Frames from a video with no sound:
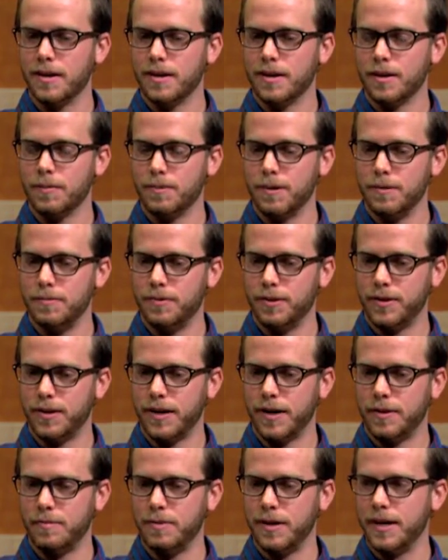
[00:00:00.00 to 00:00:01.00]
the people that
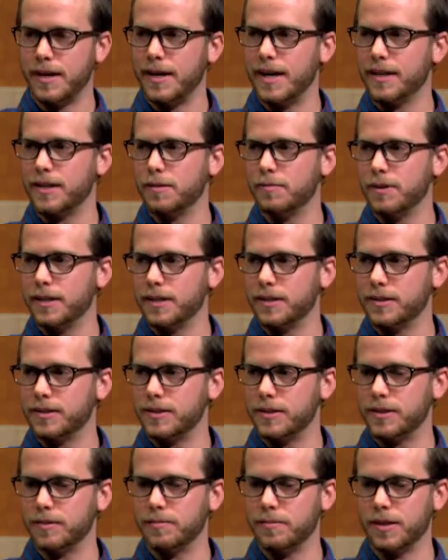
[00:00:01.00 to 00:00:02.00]
I met at the
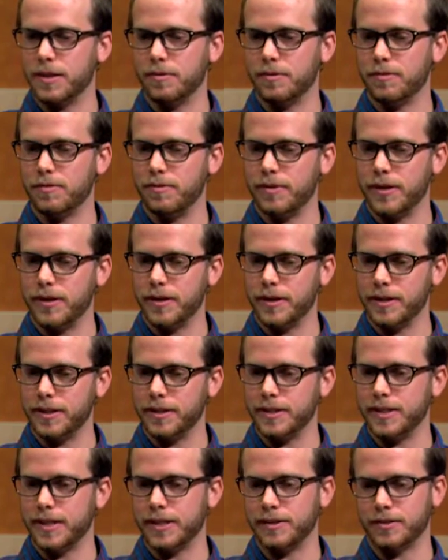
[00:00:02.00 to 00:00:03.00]
BSM, they were very
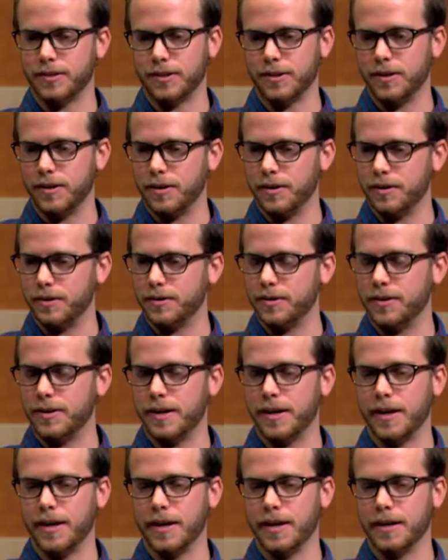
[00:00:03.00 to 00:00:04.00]
down to earth
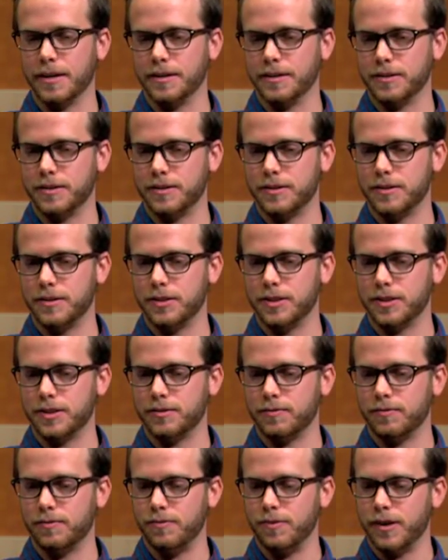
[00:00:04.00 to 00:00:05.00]
and
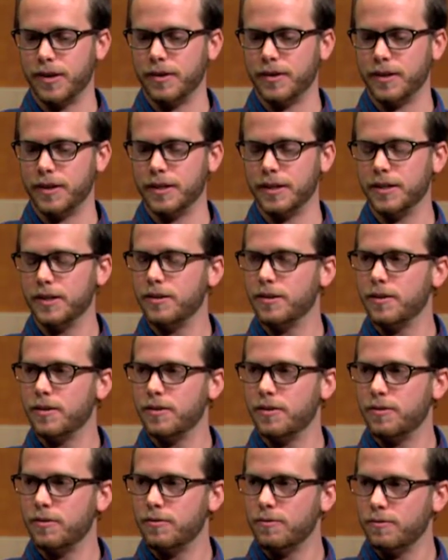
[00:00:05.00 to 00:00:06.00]
just very
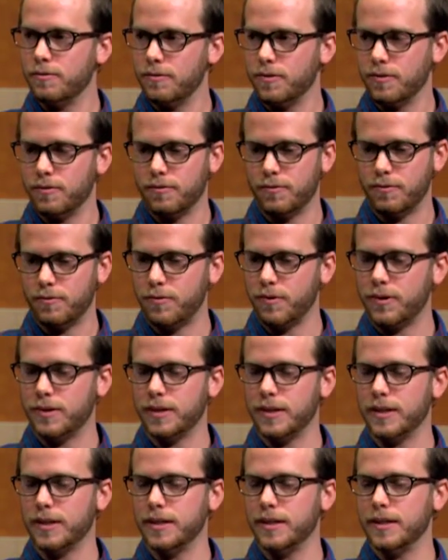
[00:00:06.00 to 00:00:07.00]

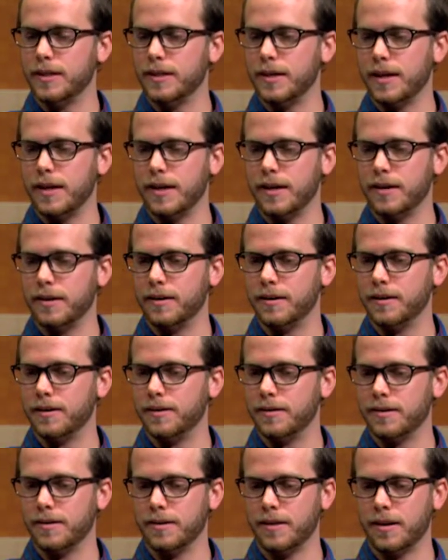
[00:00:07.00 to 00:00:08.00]
friendly and,
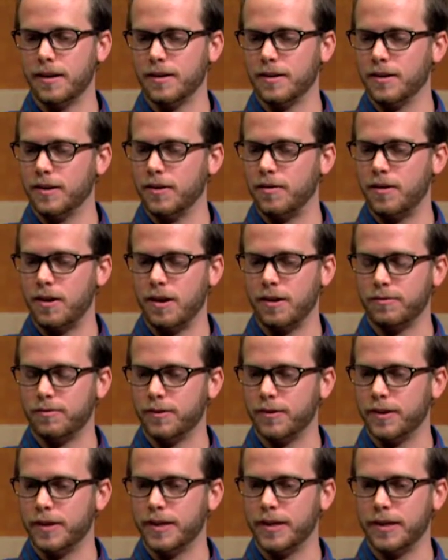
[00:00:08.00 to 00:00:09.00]

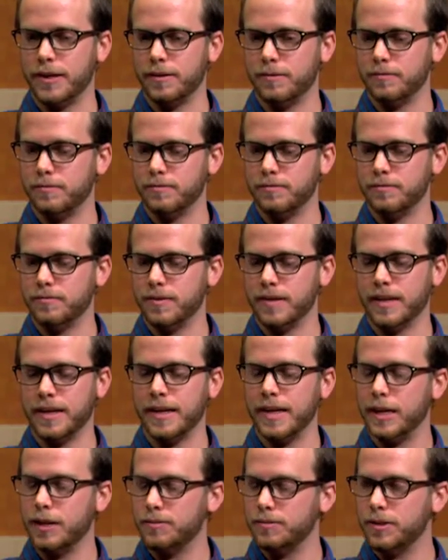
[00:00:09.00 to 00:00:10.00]
offered help.
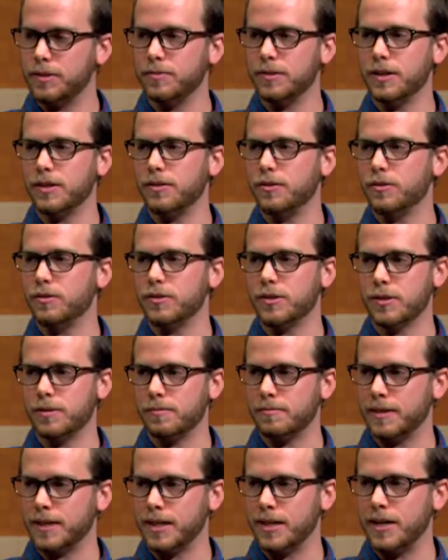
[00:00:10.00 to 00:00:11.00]
They helped me through some
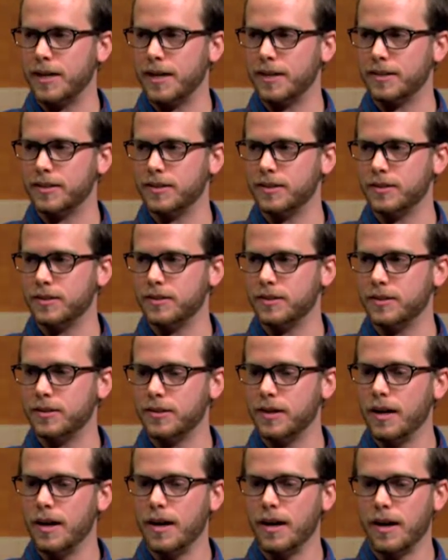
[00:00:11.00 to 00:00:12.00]
of my
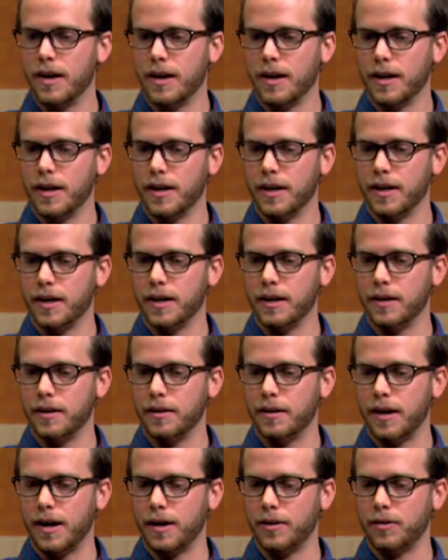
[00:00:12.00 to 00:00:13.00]
classes,
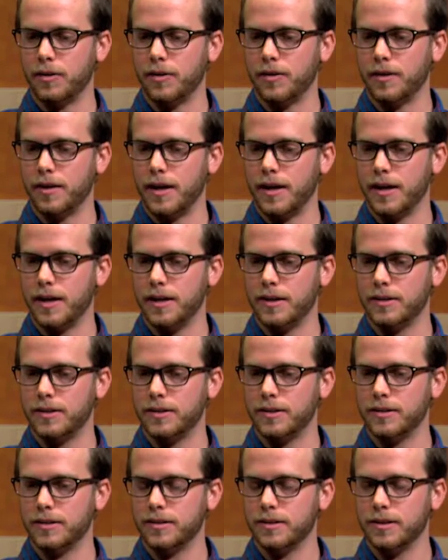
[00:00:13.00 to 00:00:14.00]
and I learned that
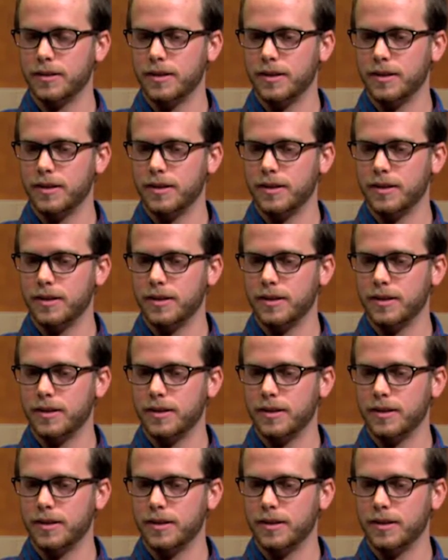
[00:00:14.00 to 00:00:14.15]
it's